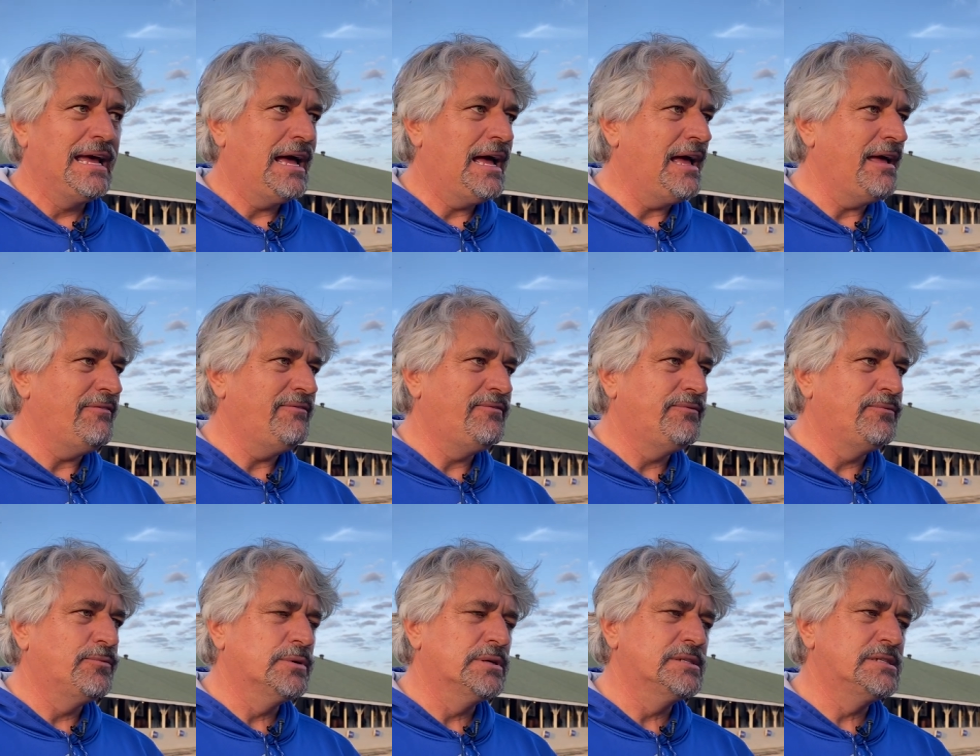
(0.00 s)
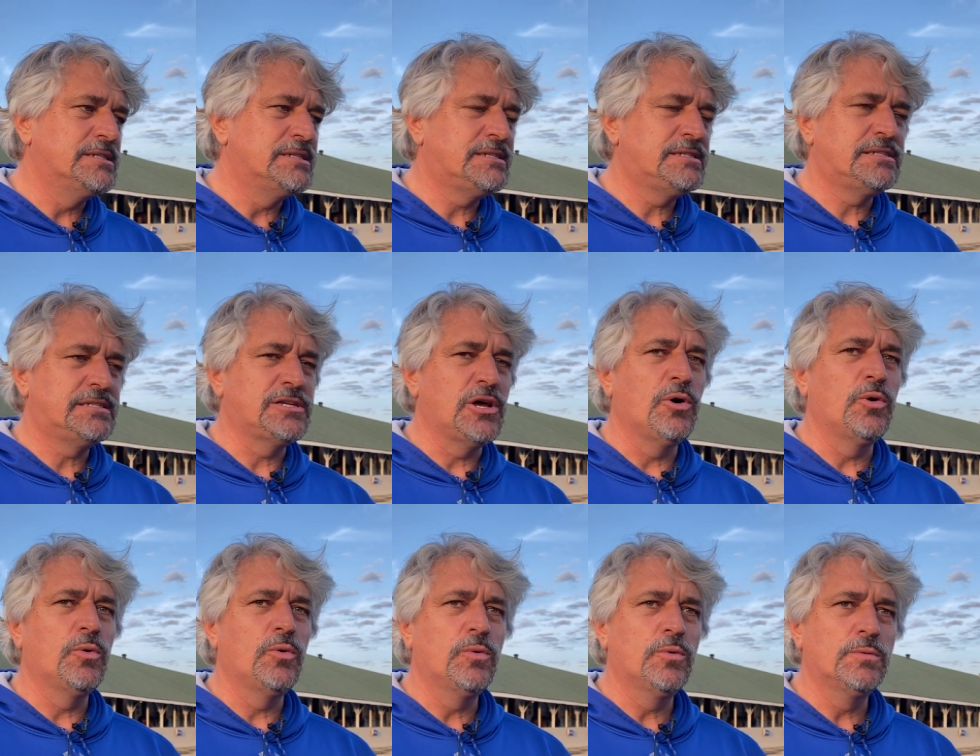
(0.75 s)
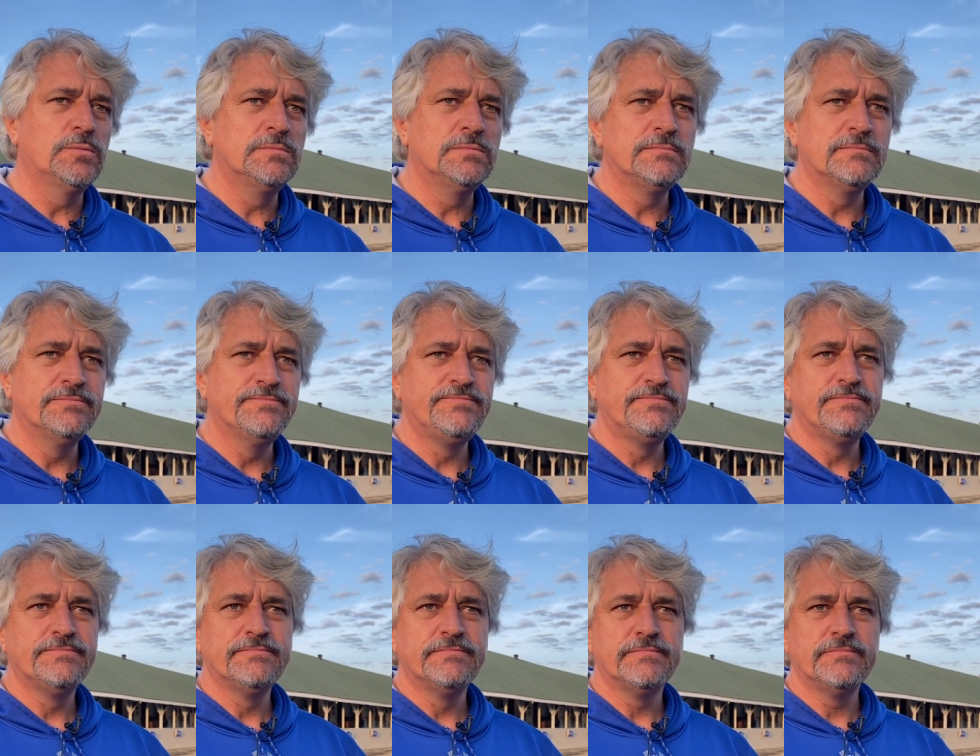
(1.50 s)
I was so,
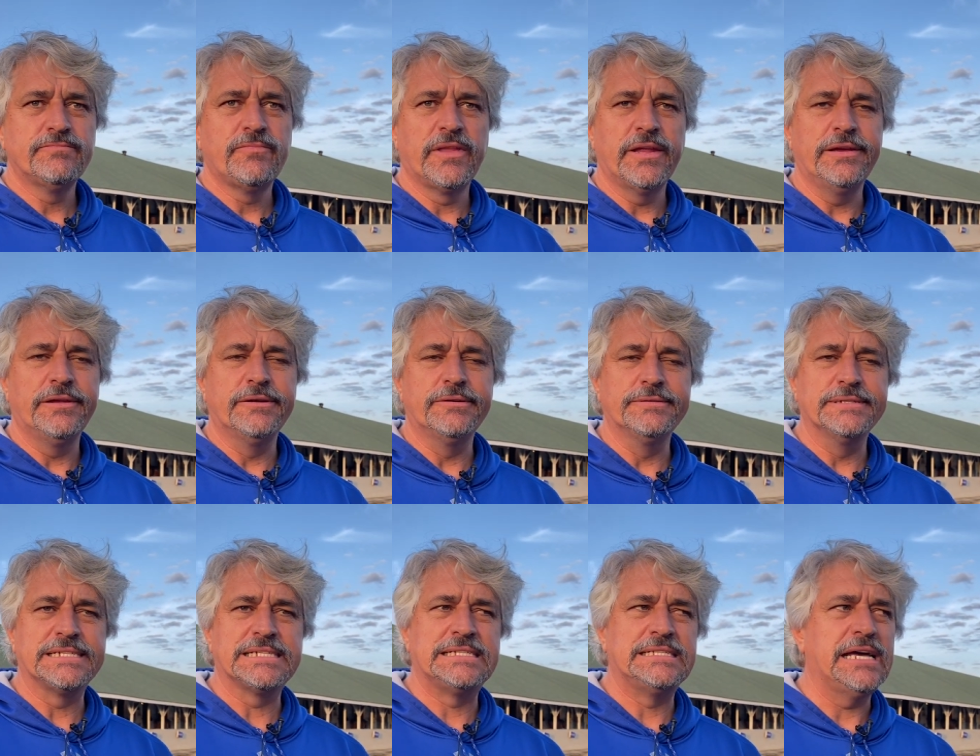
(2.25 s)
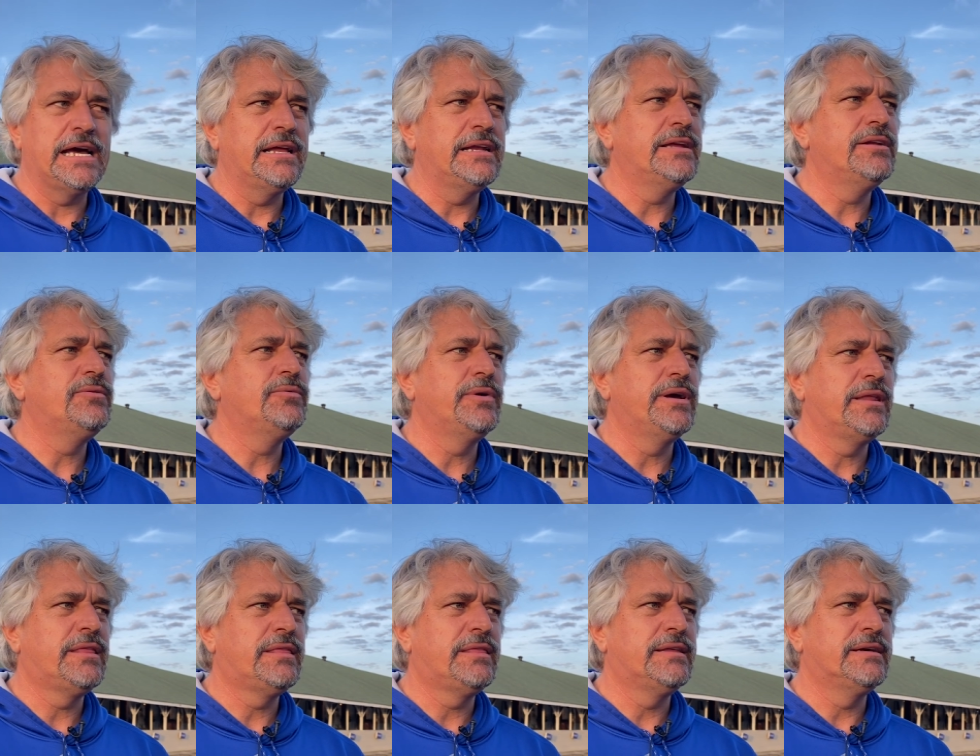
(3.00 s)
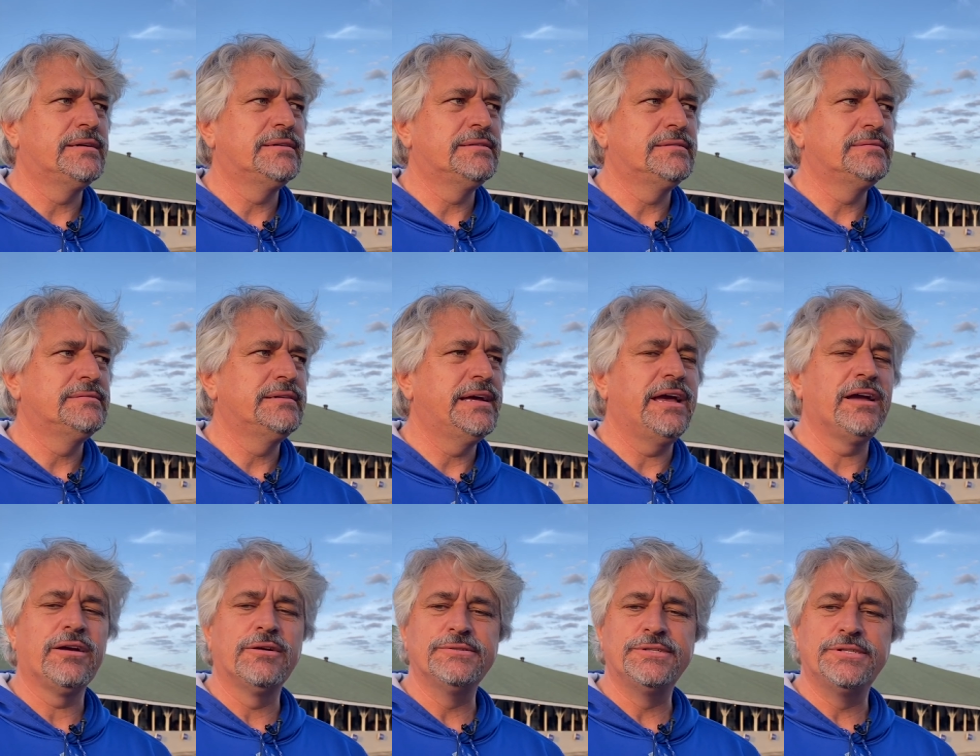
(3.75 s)
excited with
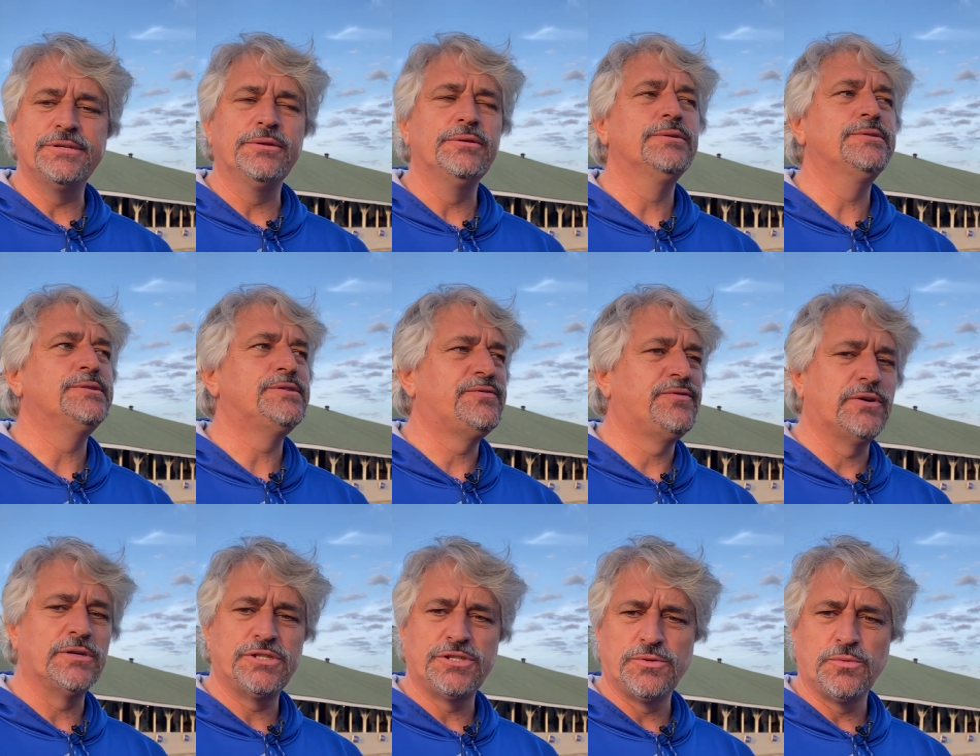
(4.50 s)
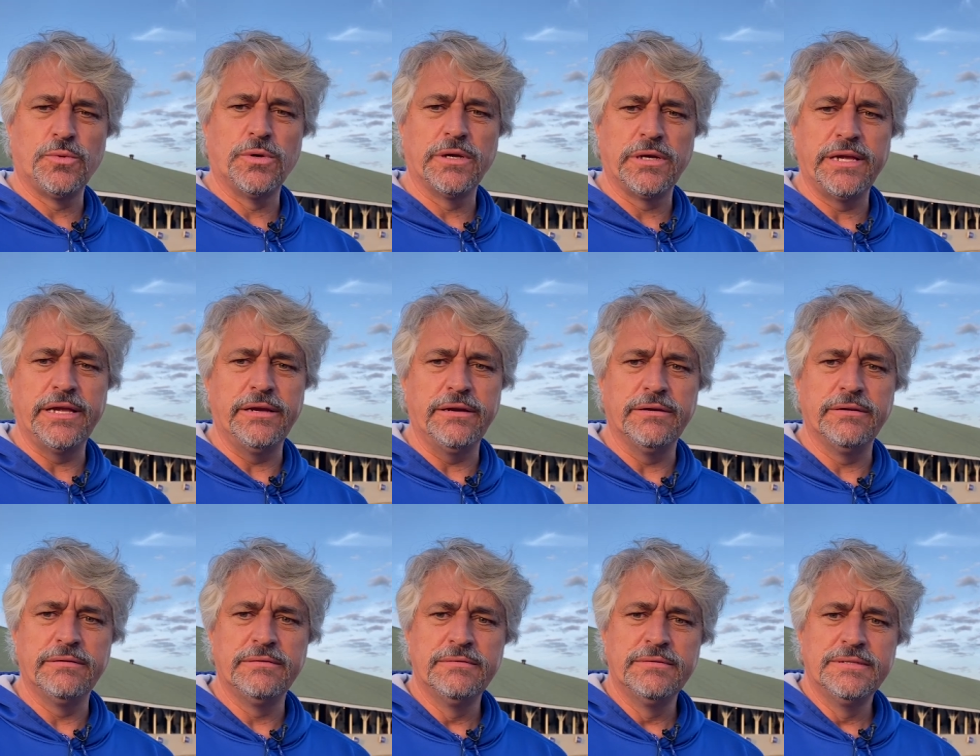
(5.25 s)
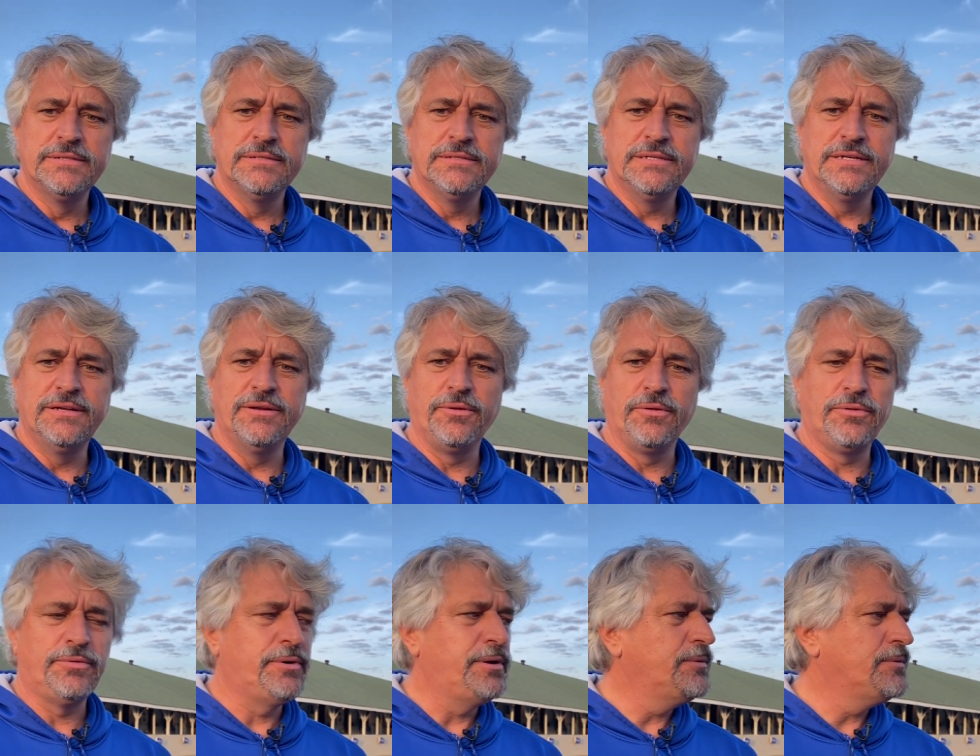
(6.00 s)
Echo Zulu's first work here. You know,
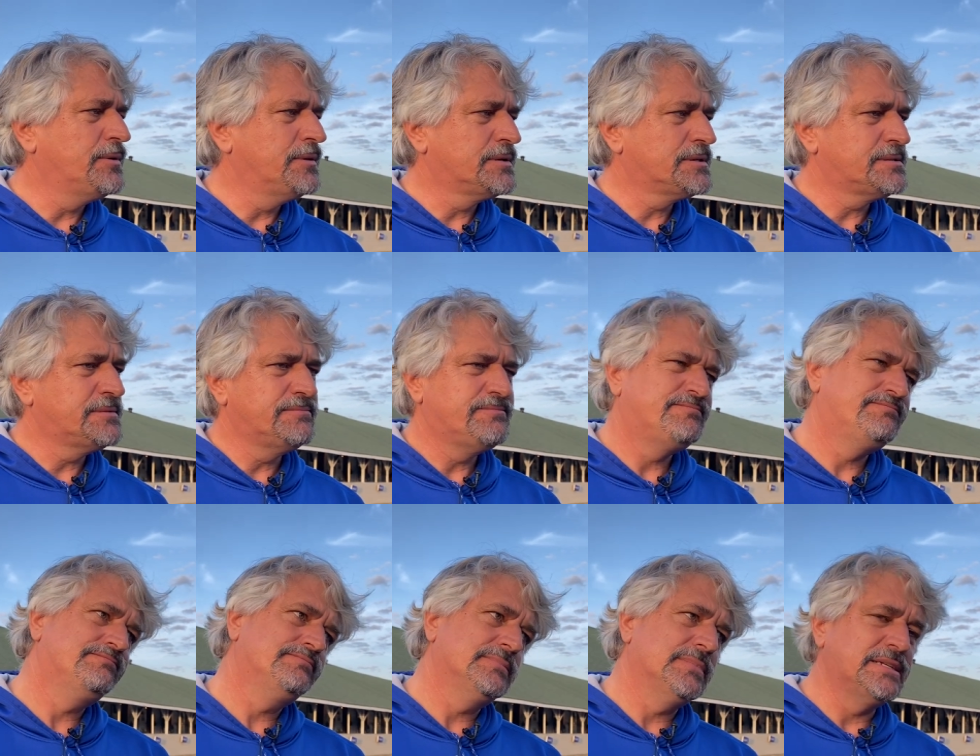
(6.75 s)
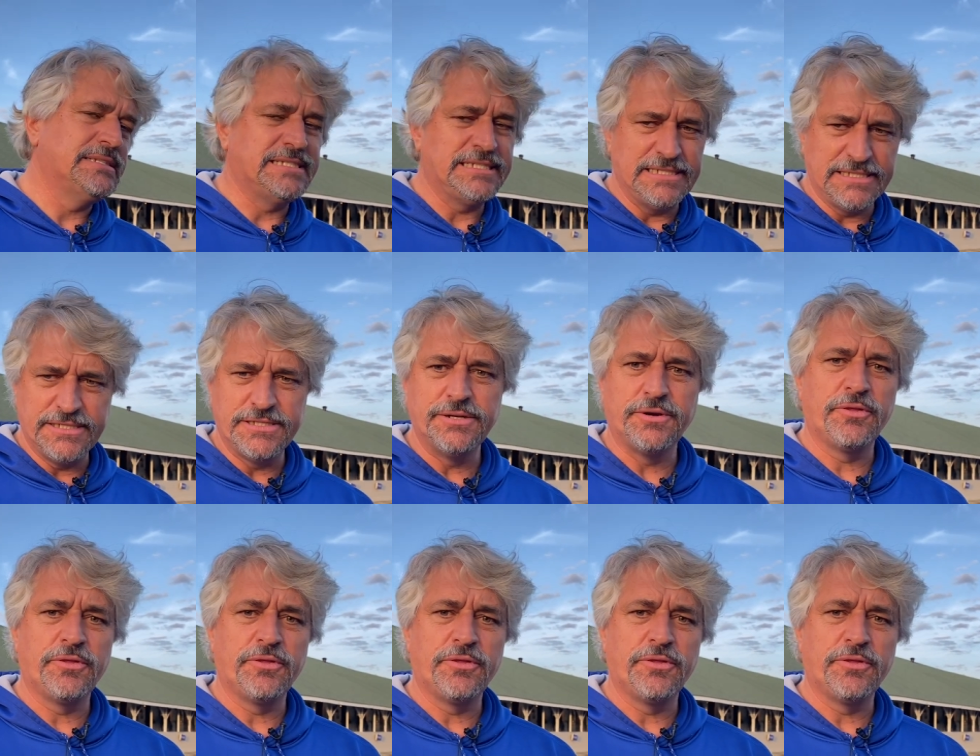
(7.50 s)
three works. It's just her